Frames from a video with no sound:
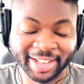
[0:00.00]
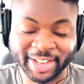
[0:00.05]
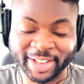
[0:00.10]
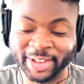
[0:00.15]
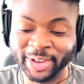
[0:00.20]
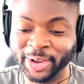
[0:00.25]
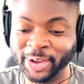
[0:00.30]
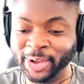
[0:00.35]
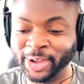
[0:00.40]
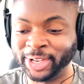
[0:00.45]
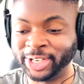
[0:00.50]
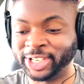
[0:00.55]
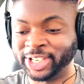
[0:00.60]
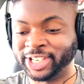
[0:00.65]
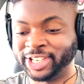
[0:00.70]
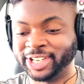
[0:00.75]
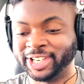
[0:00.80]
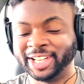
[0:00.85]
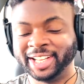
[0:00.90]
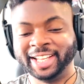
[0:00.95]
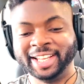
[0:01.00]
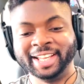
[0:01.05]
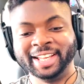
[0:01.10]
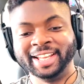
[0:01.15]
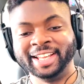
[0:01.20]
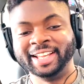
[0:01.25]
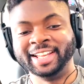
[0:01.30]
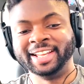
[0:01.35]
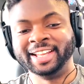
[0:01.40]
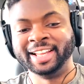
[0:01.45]
Gosh.
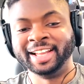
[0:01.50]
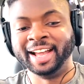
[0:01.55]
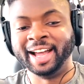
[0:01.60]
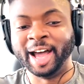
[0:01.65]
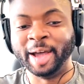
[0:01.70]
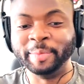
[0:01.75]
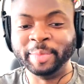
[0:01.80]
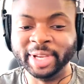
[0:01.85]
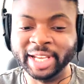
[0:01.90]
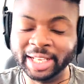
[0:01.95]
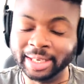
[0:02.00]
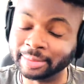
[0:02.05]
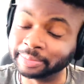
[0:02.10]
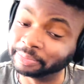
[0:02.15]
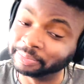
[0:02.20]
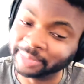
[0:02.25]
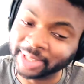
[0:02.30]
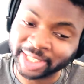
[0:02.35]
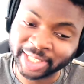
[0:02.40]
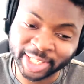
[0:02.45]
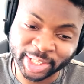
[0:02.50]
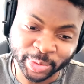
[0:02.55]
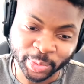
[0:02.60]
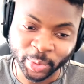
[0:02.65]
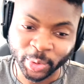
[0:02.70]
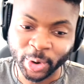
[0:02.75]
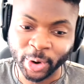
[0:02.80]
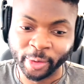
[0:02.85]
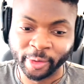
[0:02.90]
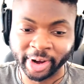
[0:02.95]
I mean, this is
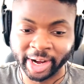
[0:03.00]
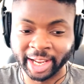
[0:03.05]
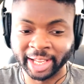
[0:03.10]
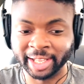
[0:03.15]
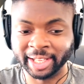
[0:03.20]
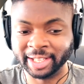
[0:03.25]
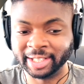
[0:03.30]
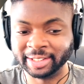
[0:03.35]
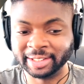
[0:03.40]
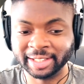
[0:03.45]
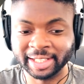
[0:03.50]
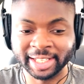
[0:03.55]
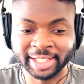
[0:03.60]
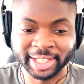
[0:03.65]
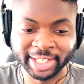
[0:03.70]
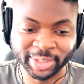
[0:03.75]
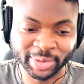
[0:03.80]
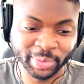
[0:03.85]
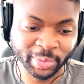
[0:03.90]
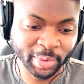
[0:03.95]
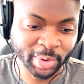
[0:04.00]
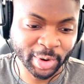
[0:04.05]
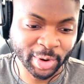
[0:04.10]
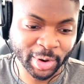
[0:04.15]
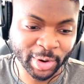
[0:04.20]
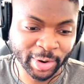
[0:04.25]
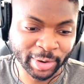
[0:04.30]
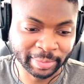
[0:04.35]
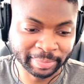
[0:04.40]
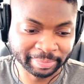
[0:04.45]
war, eh? This is
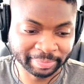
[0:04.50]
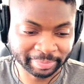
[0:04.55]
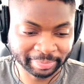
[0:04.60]
war.